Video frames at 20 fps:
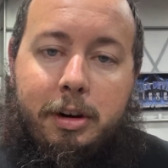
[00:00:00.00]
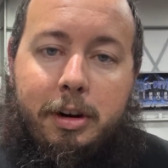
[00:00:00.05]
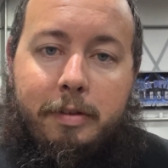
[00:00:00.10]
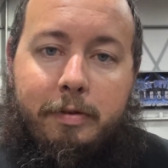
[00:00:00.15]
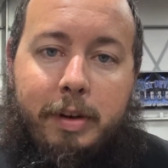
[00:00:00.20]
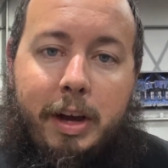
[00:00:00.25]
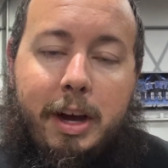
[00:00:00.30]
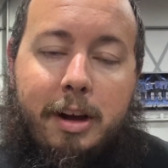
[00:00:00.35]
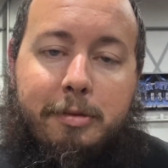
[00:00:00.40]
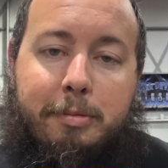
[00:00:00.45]

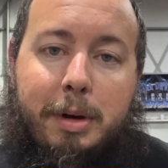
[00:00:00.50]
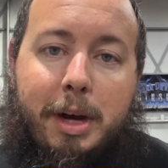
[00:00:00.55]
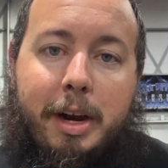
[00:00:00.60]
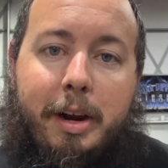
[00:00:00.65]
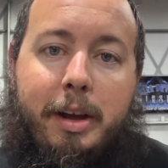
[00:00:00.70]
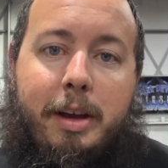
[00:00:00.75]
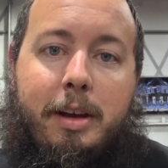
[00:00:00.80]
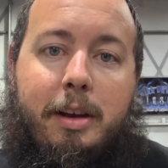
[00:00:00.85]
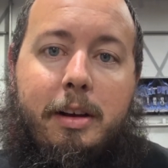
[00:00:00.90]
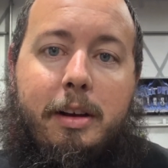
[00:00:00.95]
and valve
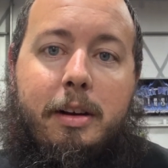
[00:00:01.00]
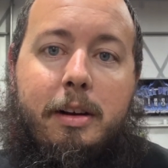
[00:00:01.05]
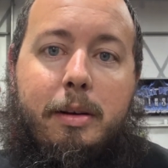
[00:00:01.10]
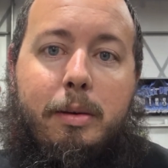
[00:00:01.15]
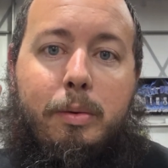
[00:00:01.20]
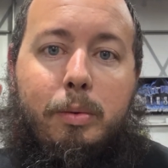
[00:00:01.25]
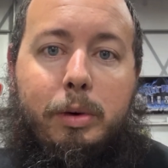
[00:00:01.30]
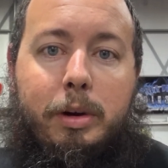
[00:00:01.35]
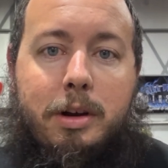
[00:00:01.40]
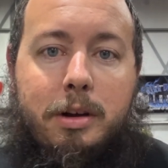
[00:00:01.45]
body
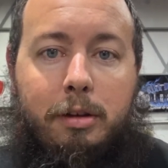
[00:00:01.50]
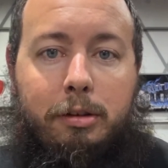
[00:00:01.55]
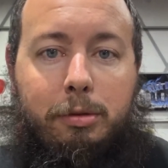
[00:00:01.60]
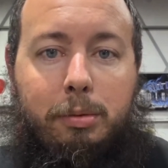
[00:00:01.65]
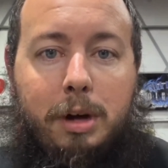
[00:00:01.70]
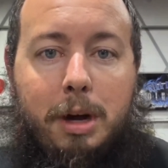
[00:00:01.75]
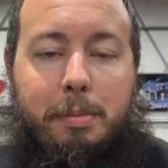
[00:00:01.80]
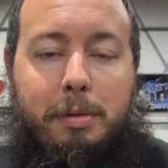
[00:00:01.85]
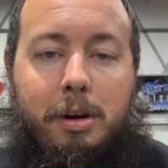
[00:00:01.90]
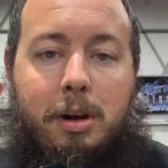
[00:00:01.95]
here. We're
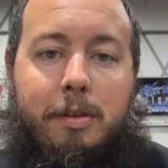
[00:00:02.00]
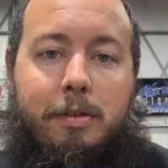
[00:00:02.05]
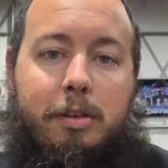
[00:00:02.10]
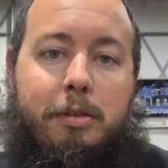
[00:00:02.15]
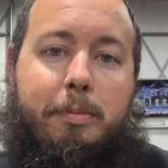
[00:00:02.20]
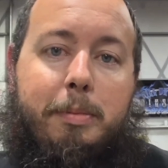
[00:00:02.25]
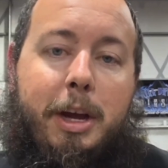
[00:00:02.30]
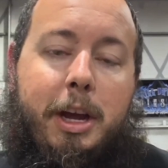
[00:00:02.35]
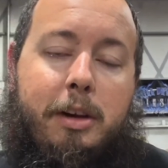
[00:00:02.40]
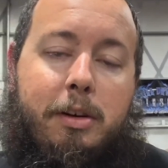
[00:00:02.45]
swapping it over
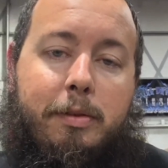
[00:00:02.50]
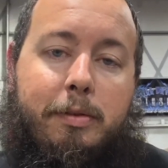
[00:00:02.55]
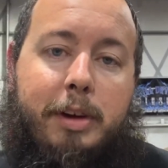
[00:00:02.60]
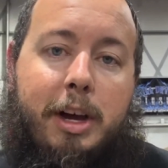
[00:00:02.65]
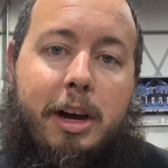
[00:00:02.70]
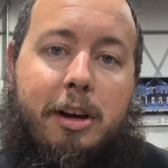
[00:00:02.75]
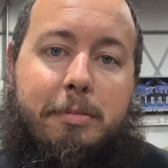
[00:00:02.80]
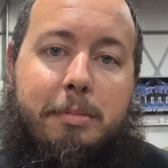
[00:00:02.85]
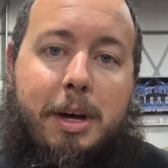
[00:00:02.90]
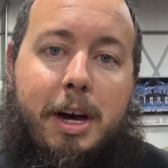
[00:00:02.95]
to manual
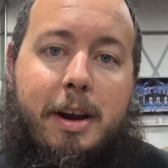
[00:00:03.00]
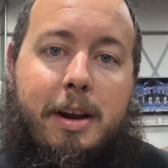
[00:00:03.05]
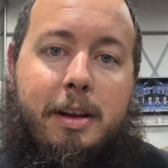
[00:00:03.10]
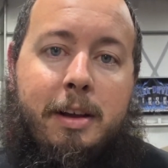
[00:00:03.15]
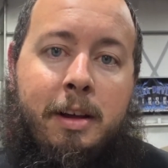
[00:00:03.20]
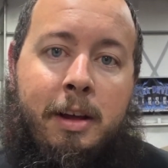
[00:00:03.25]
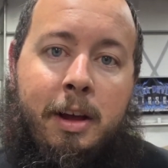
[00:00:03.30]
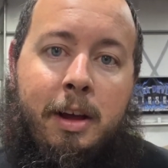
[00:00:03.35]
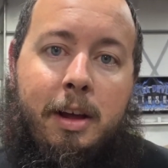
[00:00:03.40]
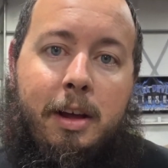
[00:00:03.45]
valve
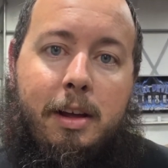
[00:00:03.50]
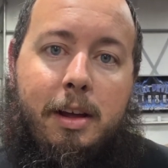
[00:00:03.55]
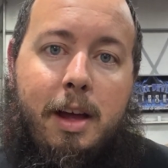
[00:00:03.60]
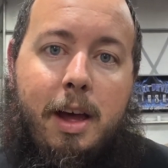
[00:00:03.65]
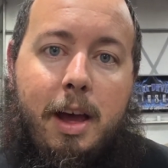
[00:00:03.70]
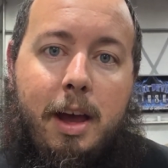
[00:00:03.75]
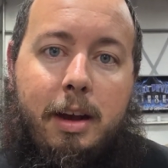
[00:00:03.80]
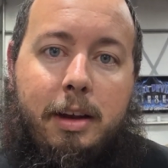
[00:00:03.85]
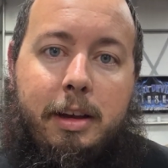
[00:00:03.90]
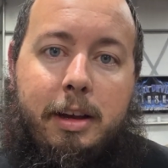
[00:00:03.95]
body
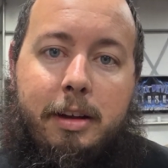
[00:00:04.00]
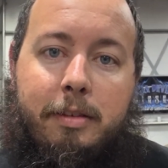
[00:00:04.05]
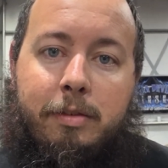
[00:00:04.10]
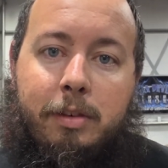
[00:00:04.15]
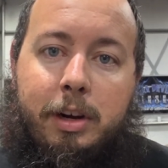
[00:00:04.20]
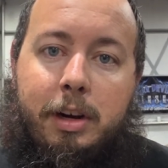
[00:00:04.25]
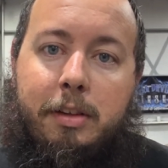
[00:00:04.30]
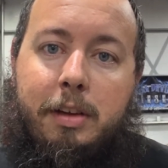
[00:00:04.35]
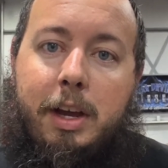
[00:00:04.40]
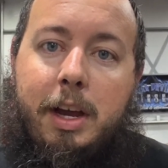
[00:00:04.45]
and getting
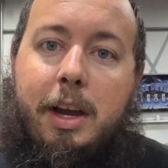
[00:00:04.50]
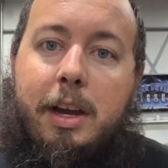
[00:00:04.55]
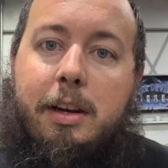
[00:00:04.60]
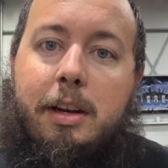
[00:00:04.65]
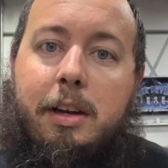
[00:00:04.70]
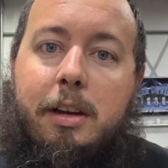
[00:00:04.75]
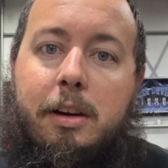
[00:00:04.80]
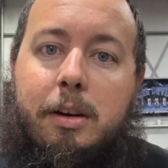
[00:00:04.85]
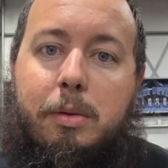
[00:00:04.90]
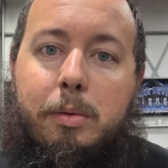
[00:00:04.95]
rid of the
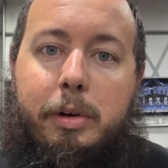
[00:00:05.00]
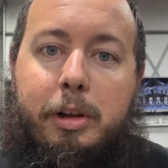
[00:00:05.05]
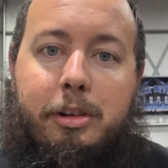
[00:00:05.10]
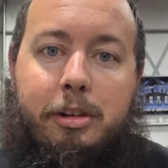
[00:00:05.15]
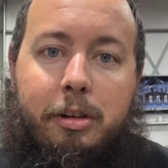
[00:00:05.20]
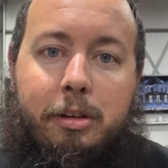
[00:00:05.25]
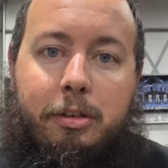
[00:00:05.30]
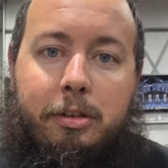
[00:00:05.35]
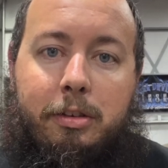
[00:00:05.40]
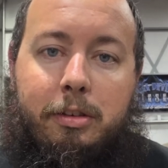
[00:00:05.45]
anteater. We
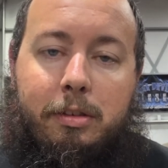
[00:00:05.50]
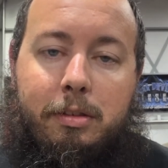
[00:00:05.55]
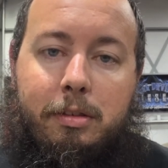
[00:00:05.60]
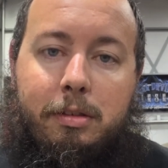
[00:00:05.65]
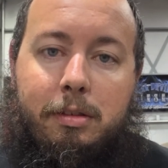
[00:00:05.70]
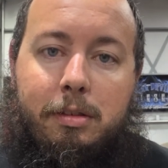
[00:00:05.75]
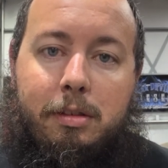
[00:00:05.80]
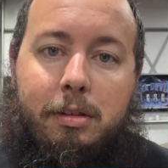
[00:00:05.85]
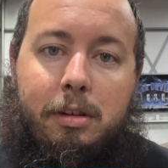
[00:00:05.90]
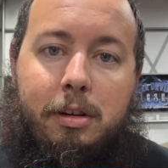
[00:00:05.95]
just
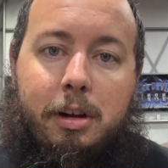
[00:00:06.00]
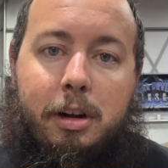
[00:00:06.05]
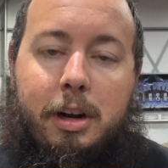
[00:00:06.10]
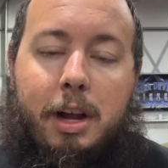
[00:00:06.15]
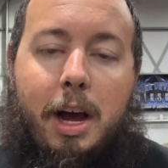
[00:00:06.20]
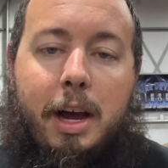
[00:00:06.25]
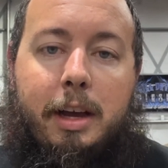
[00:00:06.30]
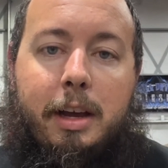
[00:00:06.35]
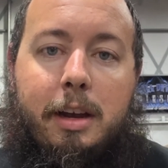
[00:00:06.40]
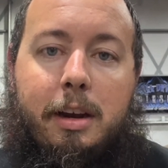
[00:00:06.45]
could
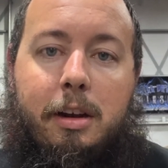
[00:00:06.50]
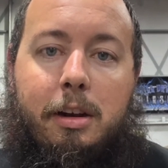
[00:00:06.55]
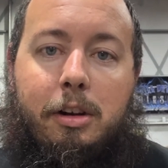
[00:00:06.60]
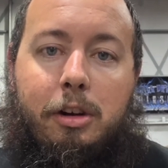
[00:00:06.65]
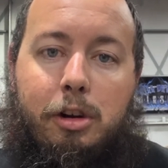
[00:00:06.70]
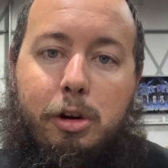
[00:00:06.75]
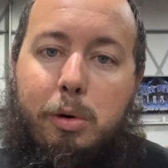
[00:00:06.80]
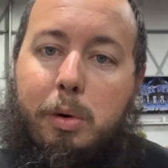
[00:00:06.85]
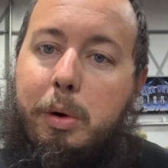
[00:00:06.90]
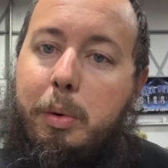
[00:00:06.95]
not get it
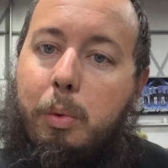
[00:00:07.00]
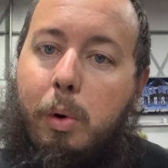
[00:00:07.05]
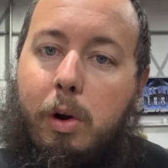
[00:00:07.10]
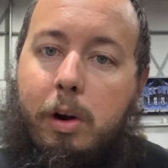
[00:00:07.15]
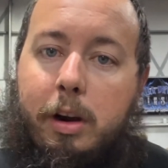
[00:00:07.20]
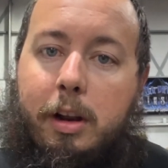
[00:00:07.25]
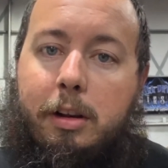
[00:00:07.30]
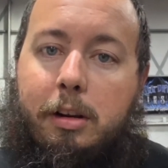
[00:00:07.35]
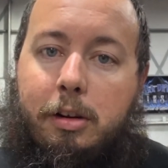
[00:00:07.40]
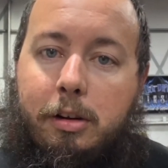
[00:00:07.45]
to do what we
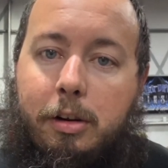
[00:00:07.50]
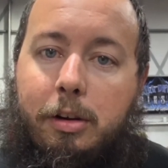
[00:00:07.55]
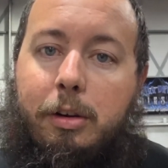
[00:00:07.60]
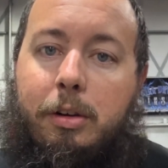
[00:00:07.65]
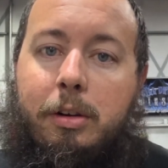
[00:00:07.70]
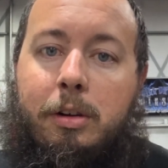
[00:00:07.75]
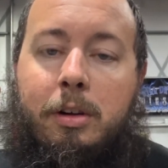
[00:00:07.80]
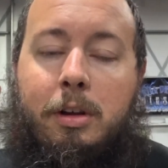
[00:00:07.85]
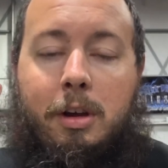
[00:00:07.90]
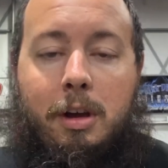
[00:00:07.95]
wanted it to
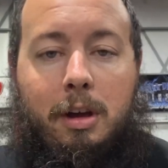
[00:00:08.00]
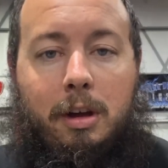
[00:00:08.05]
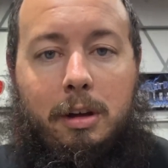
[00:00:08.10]
do.